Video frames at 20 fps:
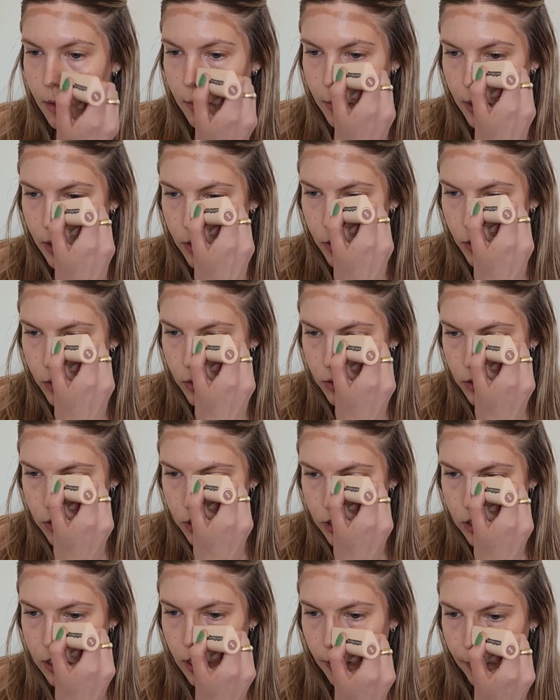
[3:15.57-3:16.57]

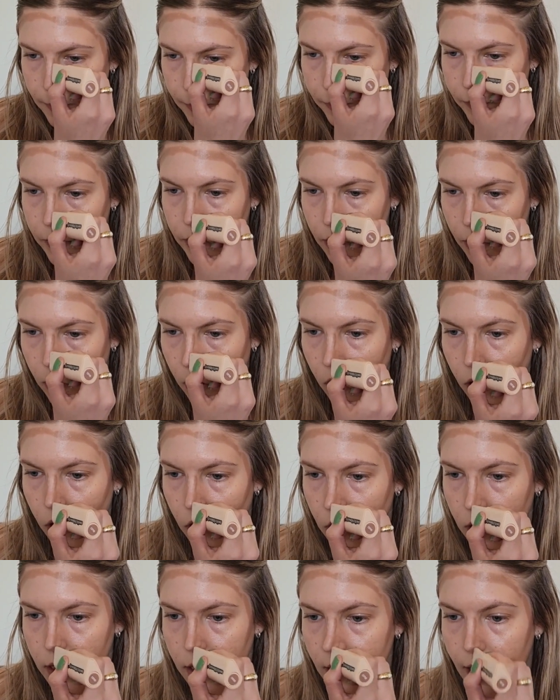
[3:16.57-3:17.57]
Because yeah,
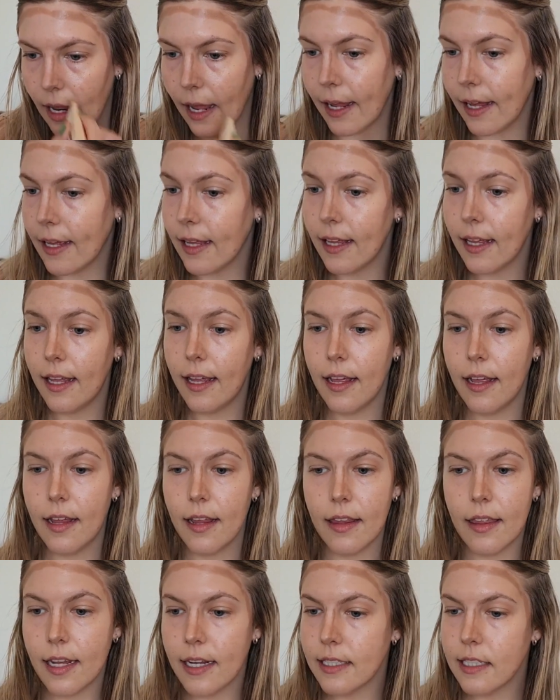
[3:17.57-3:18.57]
like
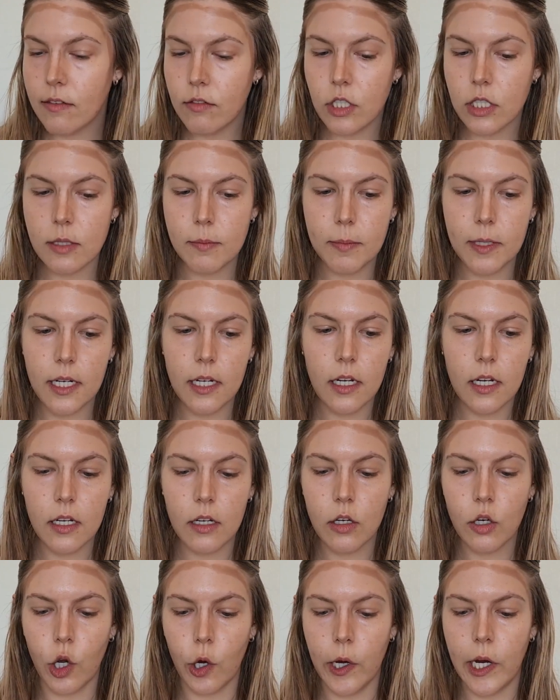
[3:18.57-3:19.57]
things have just
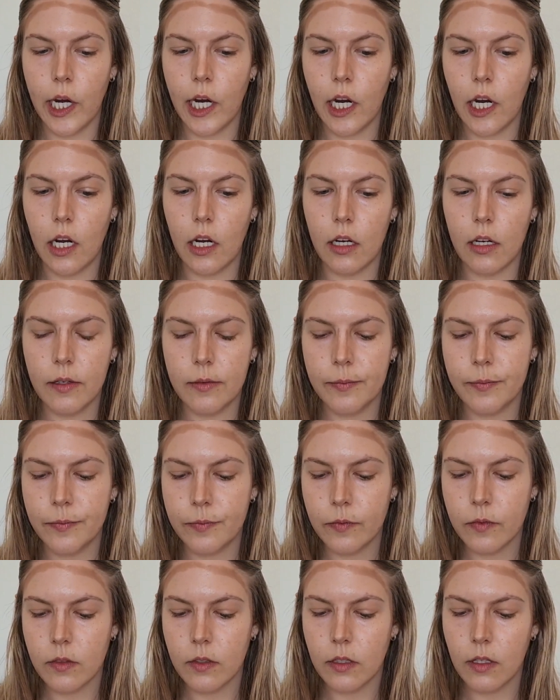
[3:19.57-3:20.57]
been going
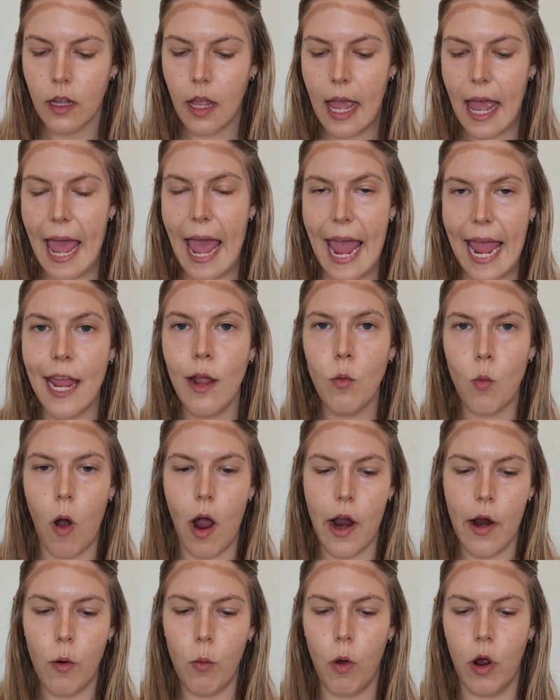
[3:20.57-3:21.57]

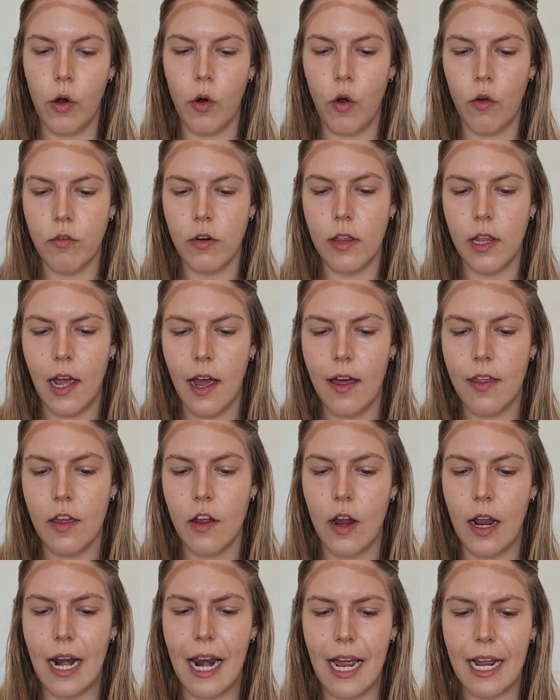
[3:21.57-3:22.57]
haywire one after the other
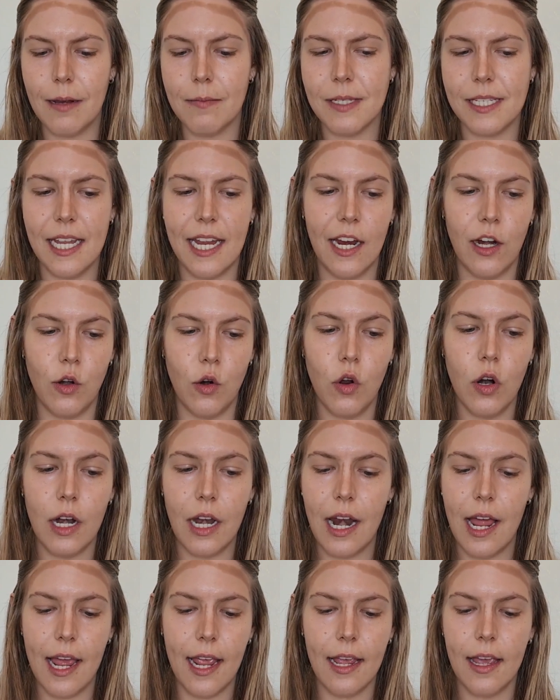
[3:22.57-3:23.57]
and like i'm saying not
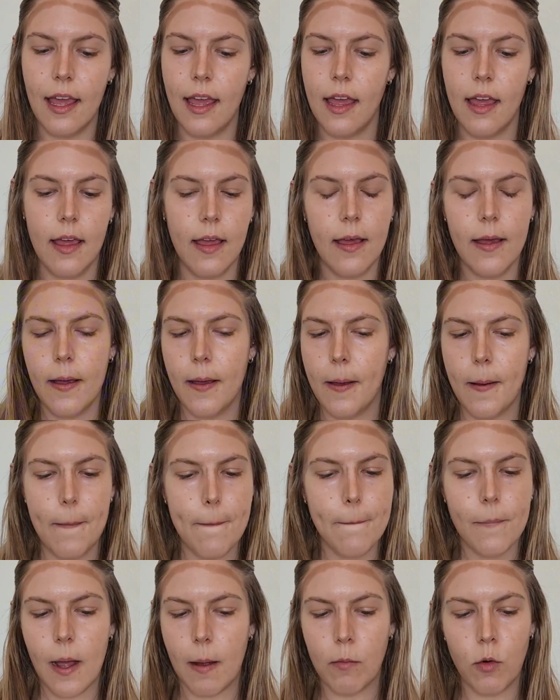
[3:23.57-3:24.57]
like
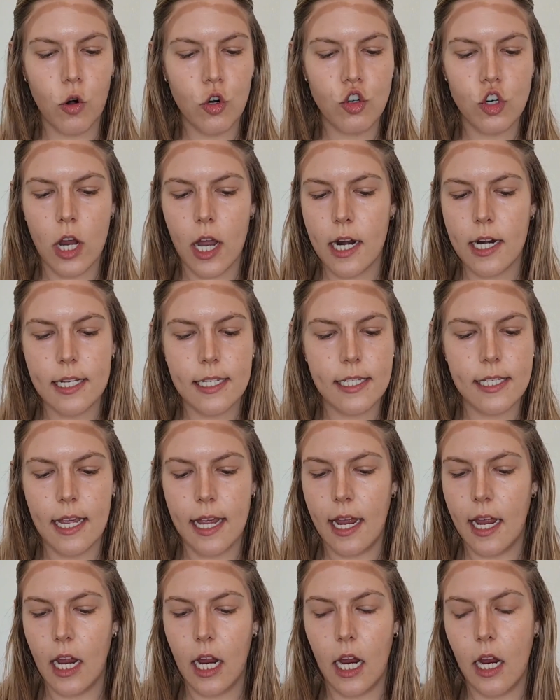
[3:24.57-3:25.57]
i'm not trying to
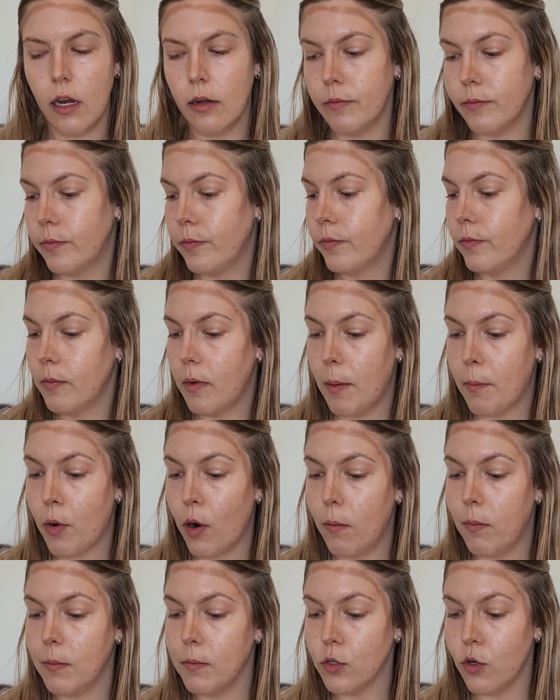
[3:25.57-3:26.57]
say my
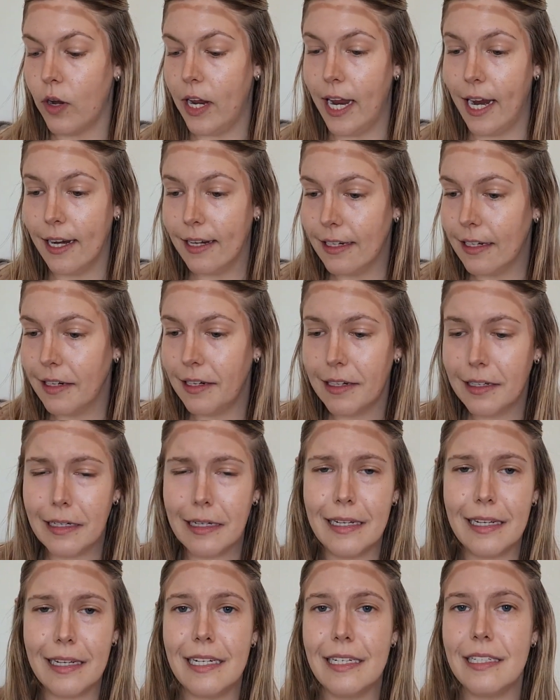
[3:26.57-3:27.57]
problems are hectic
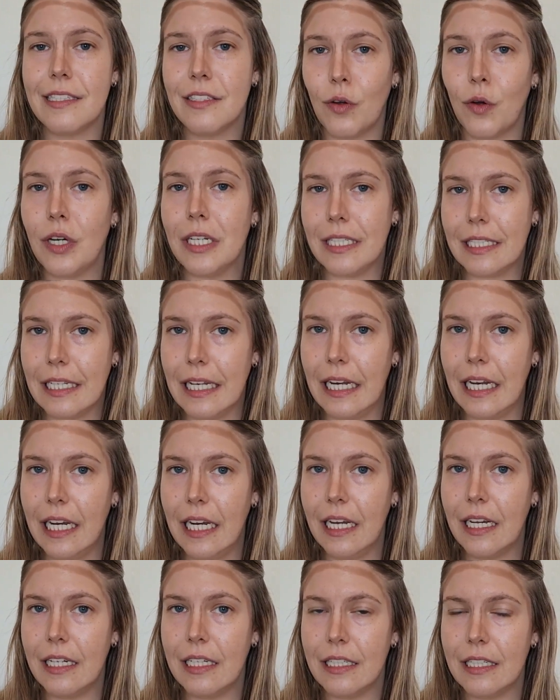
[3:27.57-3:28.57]
it's
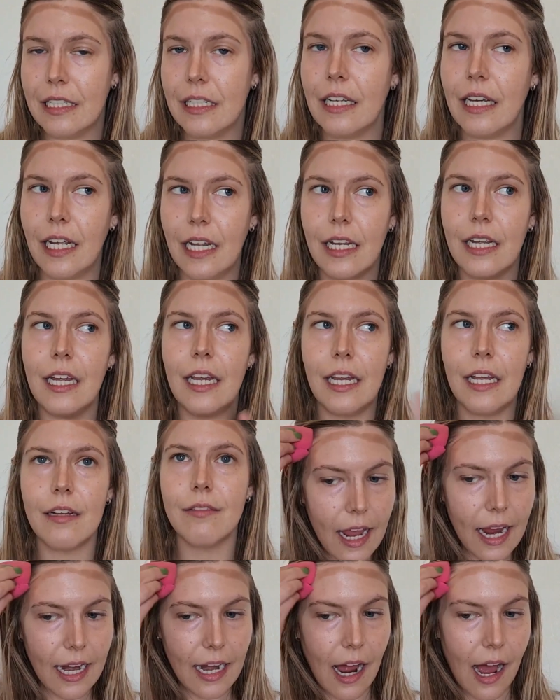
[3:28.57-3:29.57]
honestly
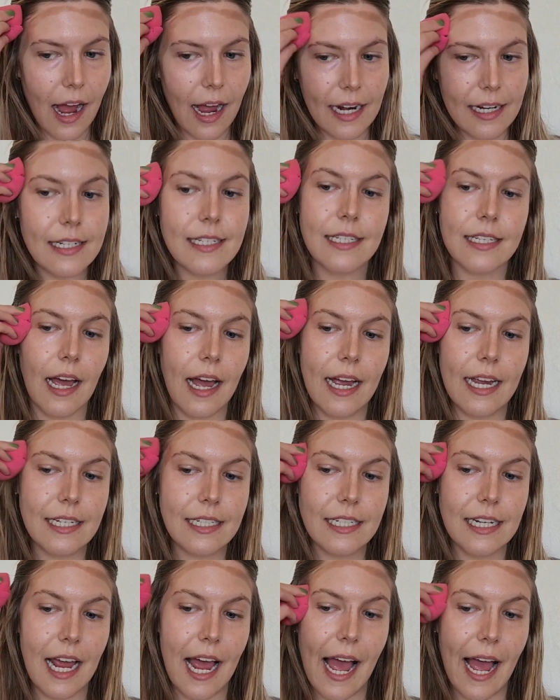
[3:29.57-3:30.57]
in hindsight
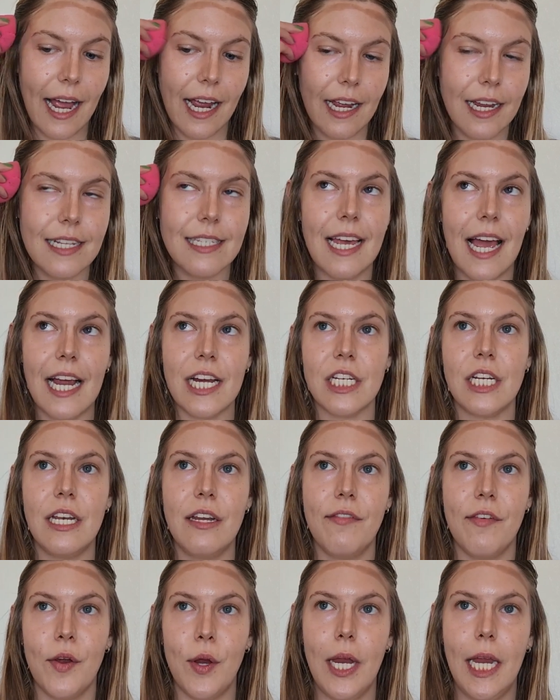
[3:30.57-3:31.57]
it it's
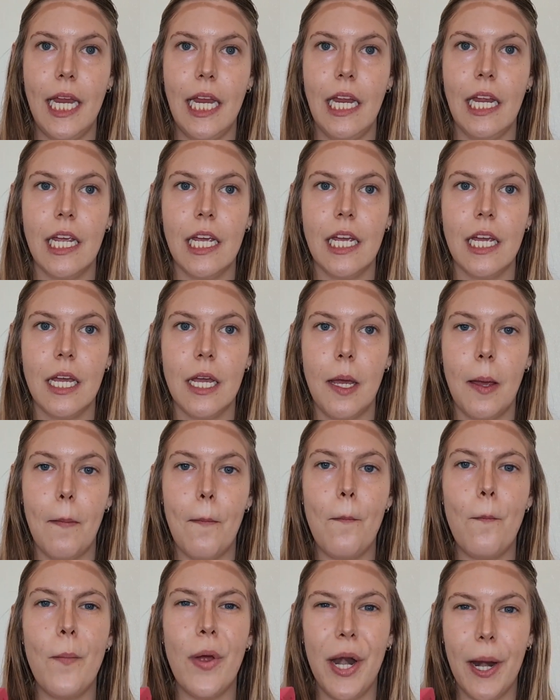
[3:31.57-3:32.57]
actually very
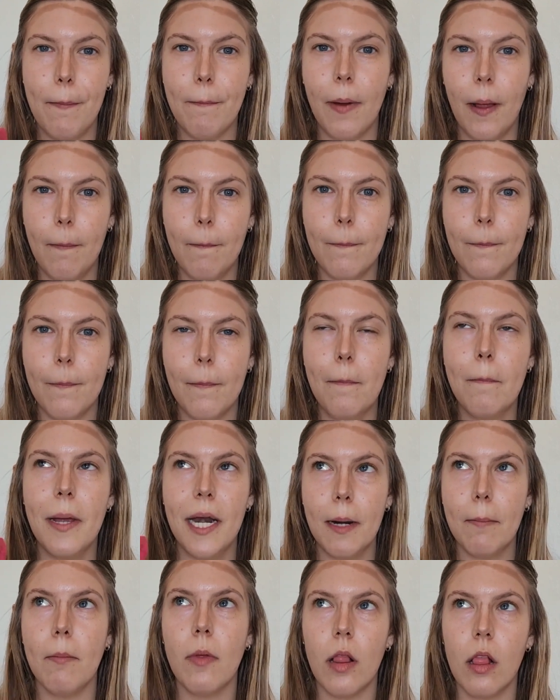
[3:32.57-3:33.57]
minimum
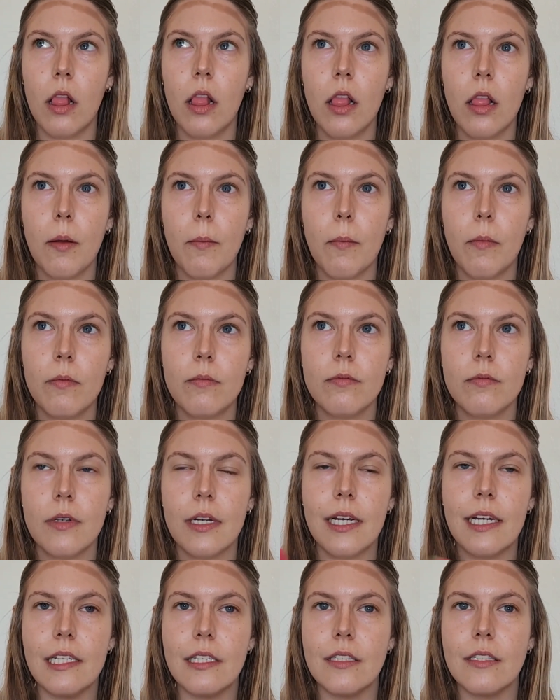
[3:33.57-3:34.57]
minimal
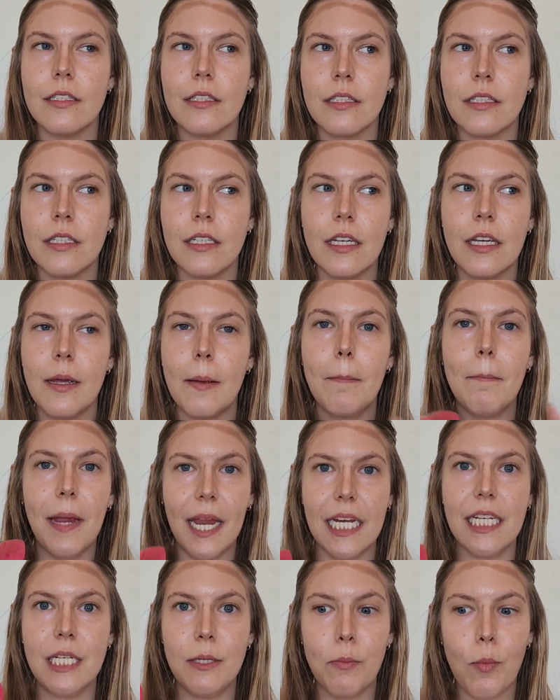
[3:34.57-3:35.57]
it's
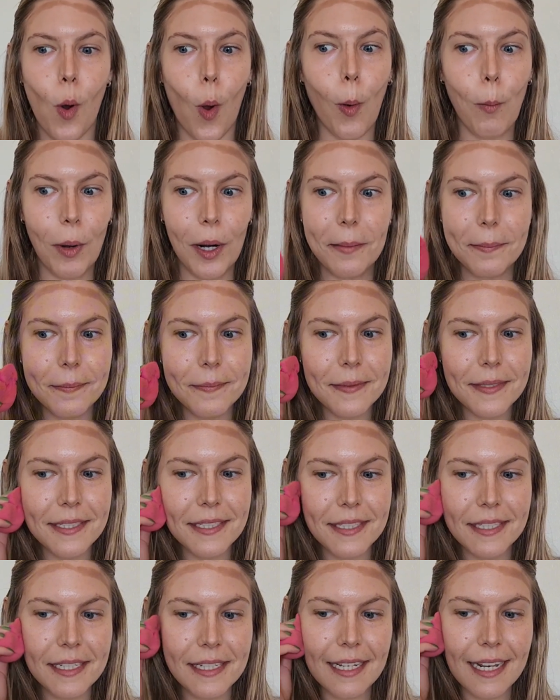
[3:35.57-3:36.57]
petty
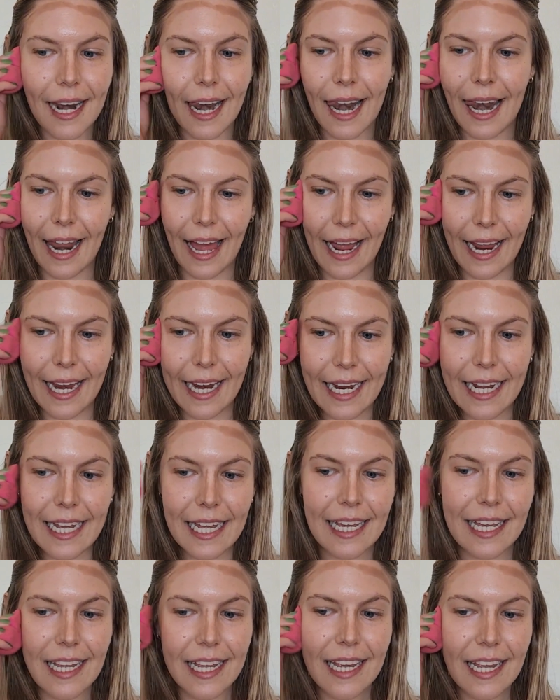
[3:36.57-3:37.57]
problems
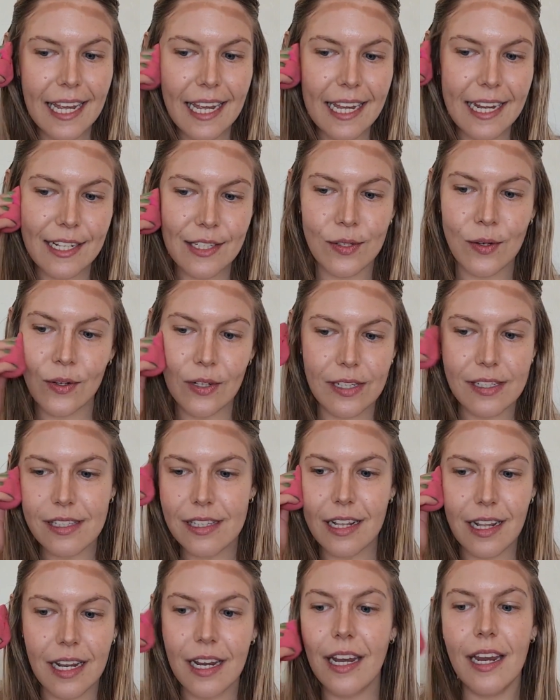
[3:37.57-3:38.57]
like it's
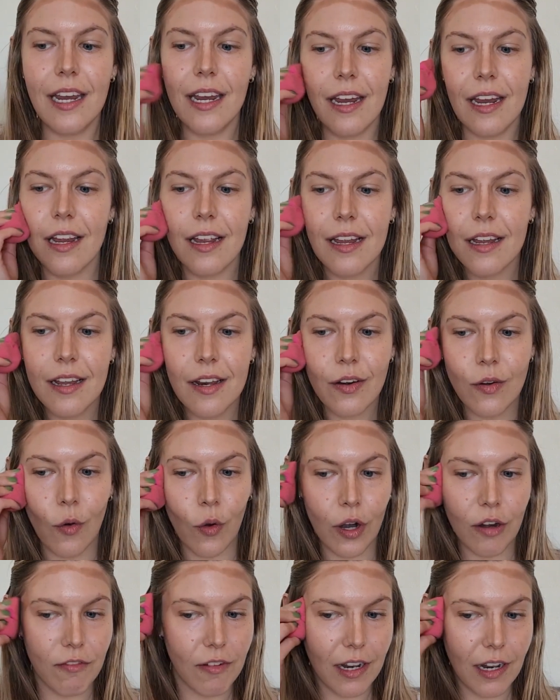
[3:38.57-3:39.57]
honestly
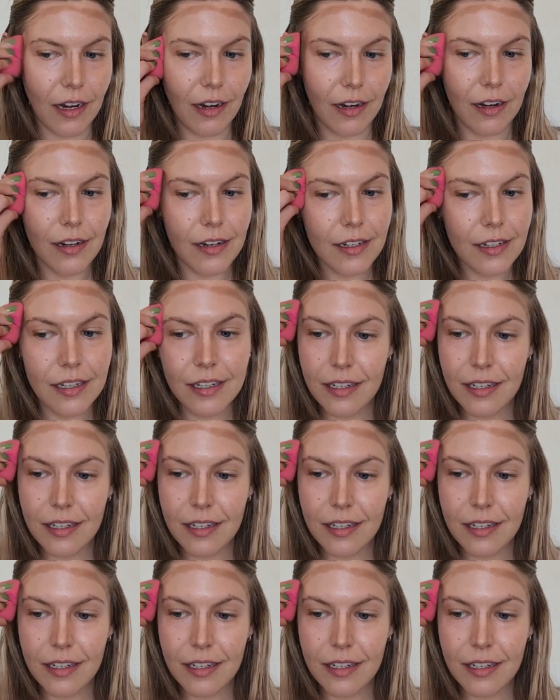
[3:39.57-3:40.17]
not even